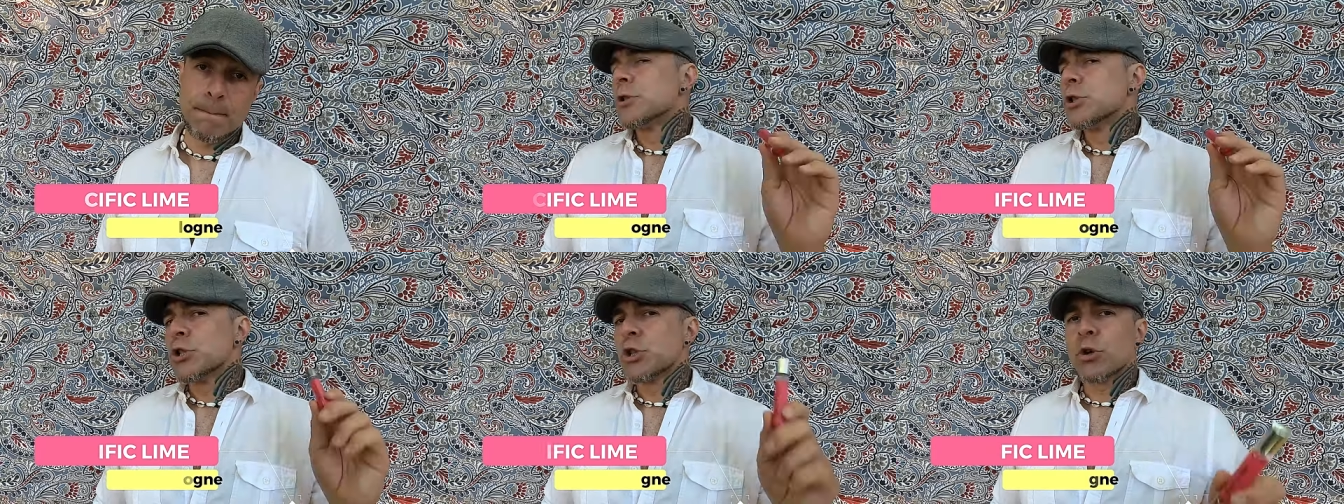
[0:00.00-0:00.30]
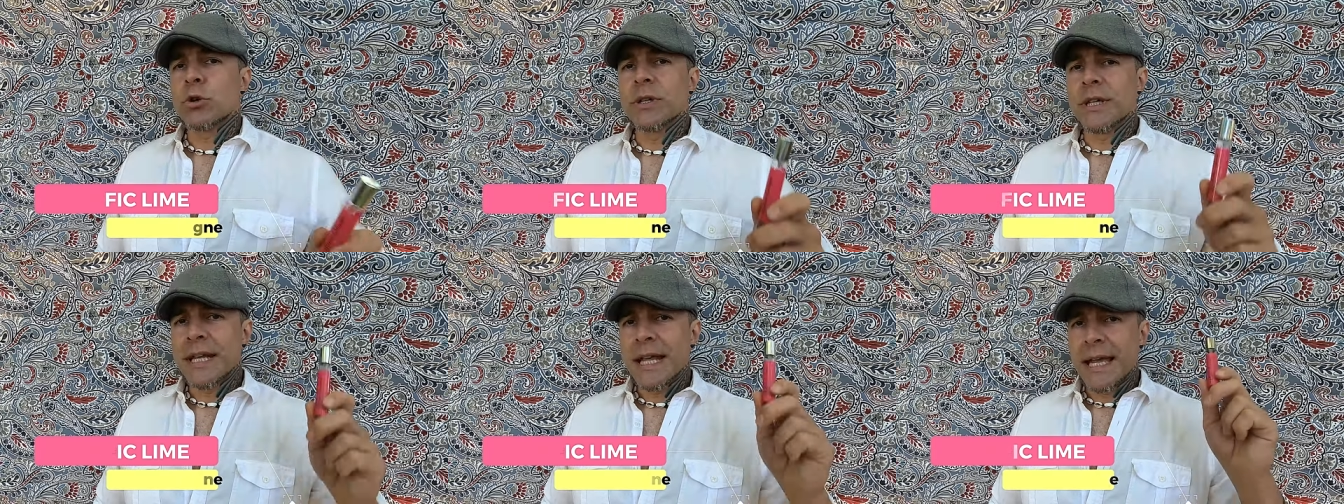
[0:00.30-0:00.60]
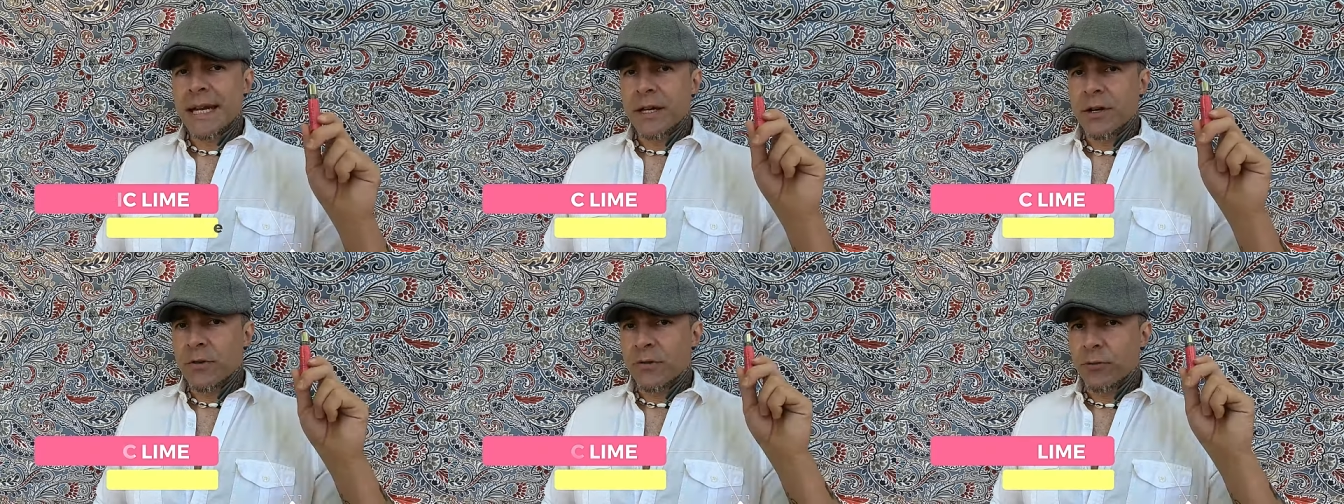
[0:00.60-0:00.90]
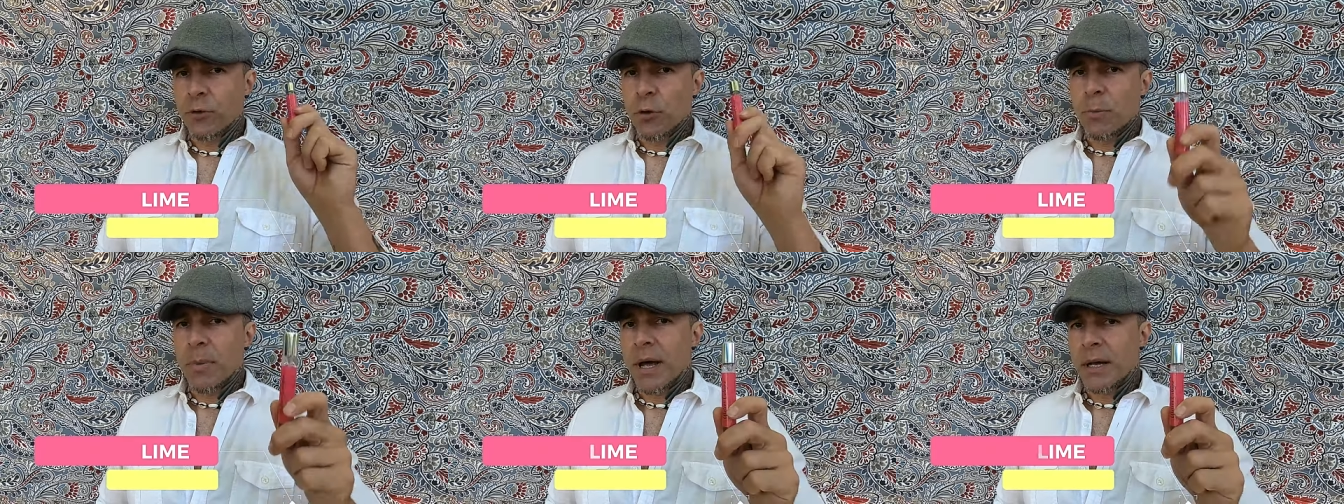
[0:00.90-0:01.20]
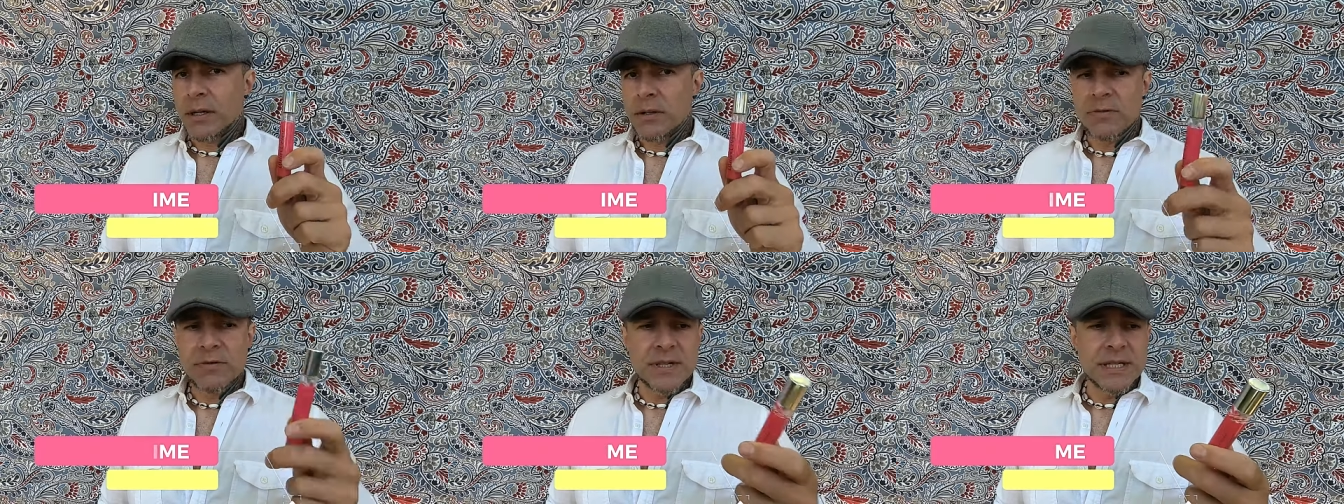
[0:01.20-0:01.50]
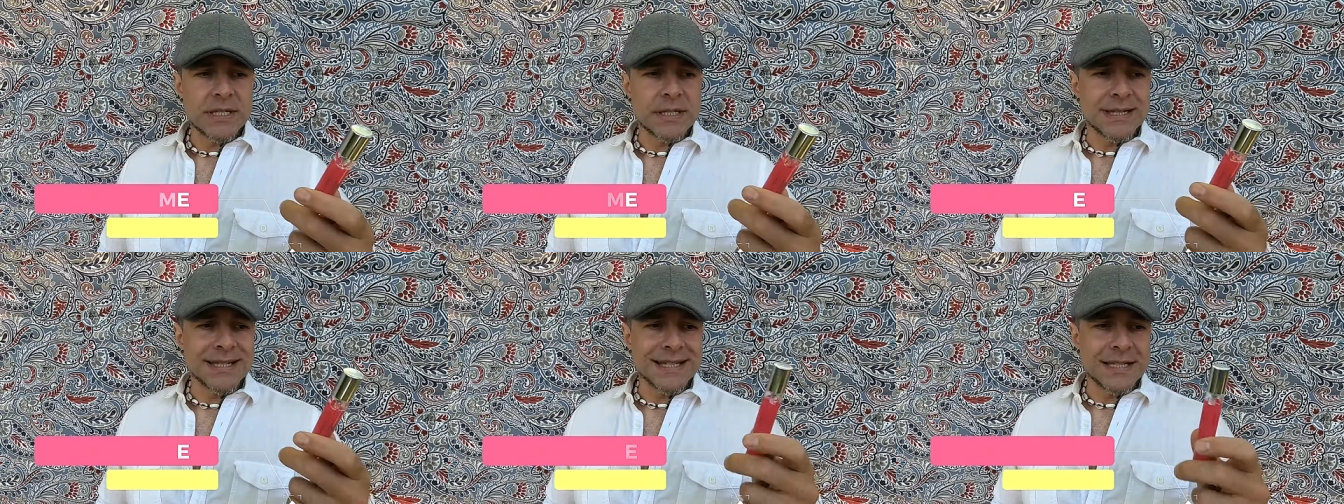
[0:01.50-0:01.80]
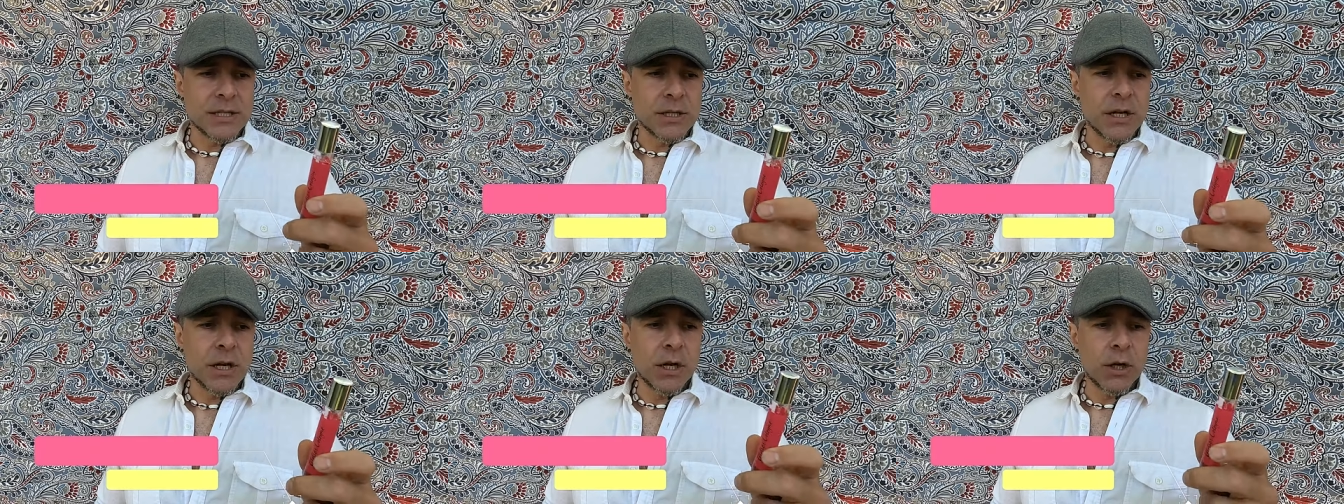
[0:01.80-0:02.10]
Certainly getting a full bottle of
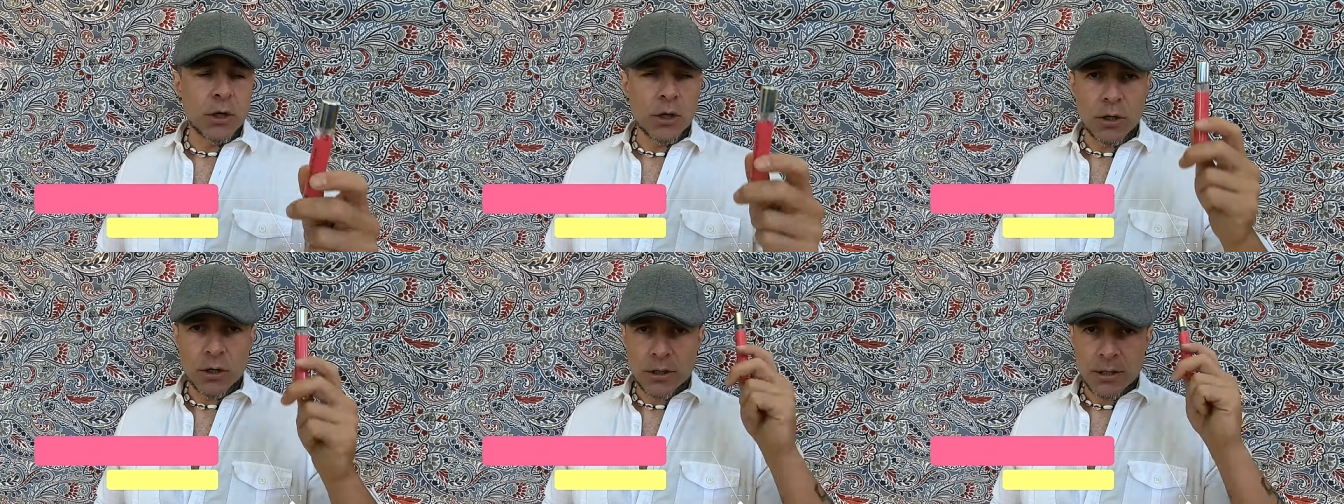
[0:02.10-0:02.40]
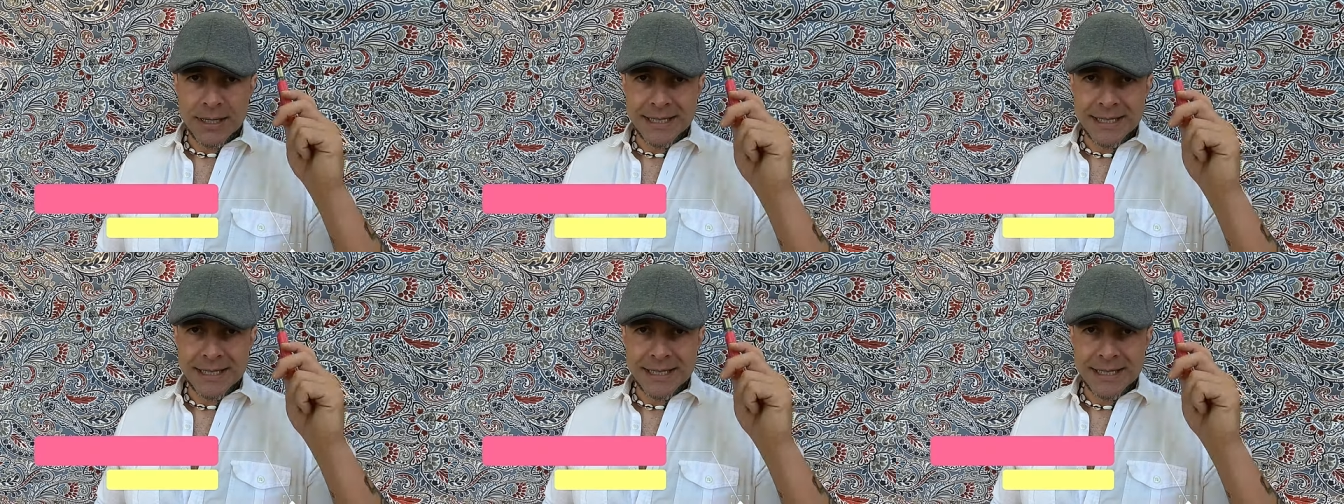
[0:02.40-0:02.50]
this year.